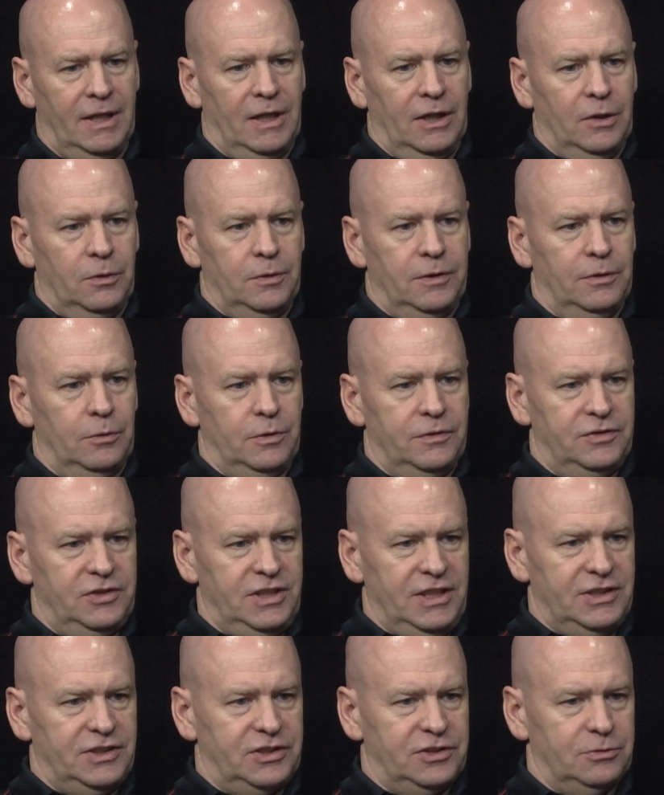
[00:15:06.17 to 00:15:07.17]
We've
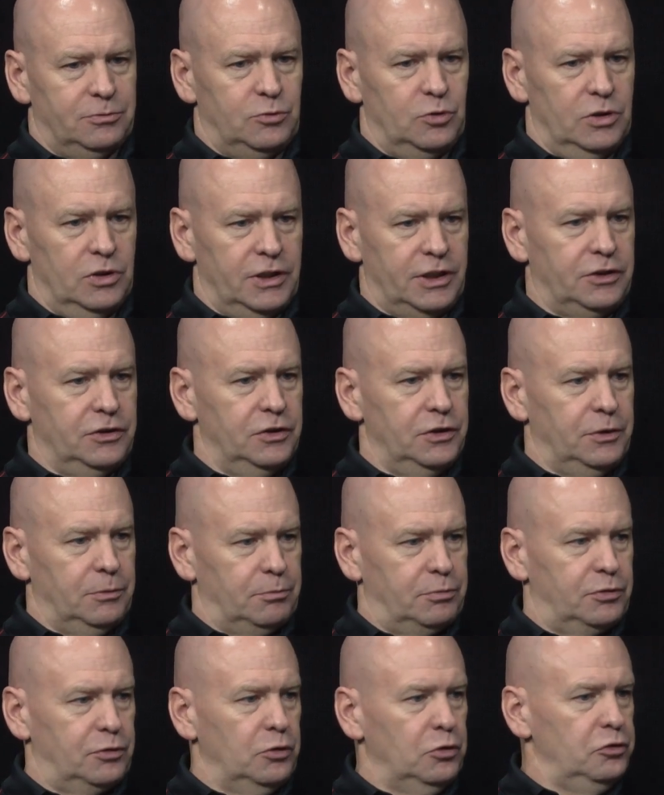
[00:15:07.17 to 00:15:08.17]
seen some really good
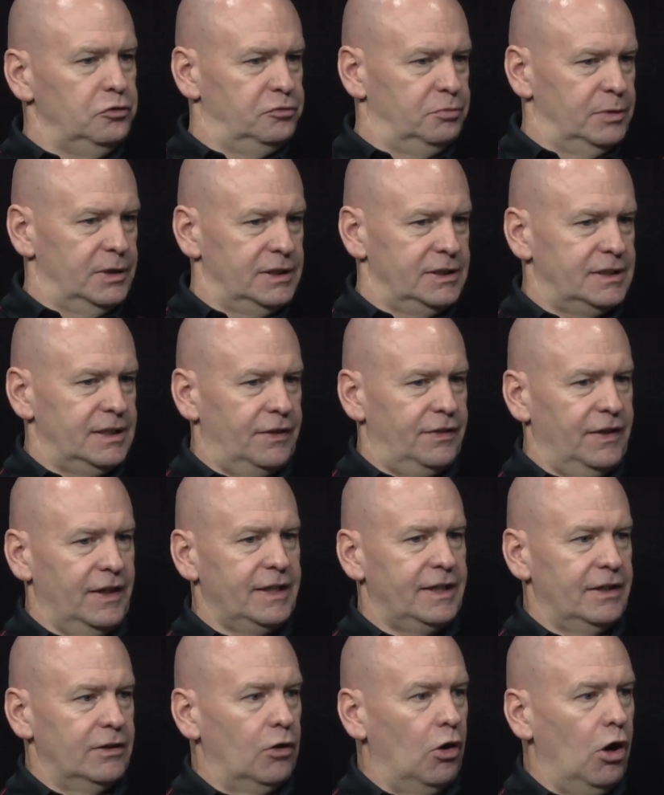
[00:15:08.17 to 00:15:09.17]
improvement, I
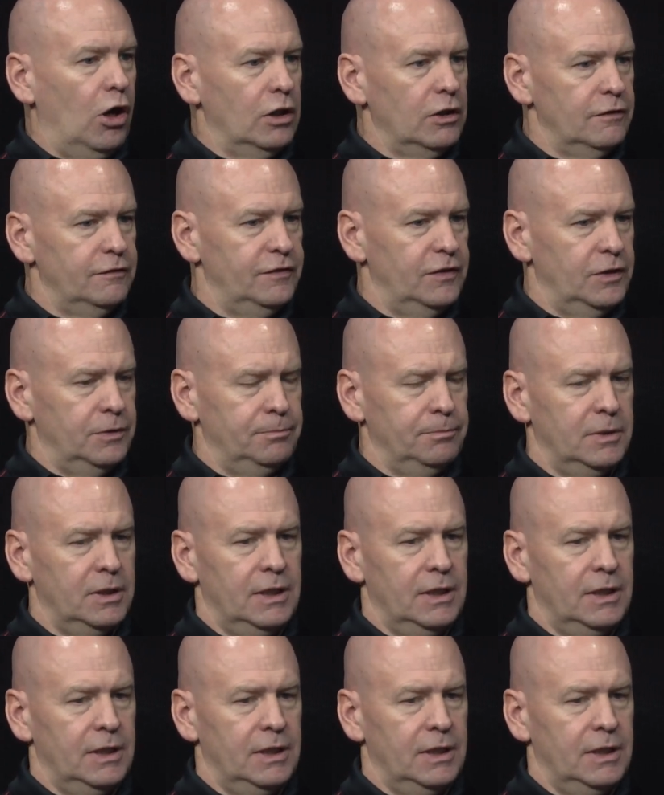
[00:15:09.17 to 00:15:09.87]
think, in all of them.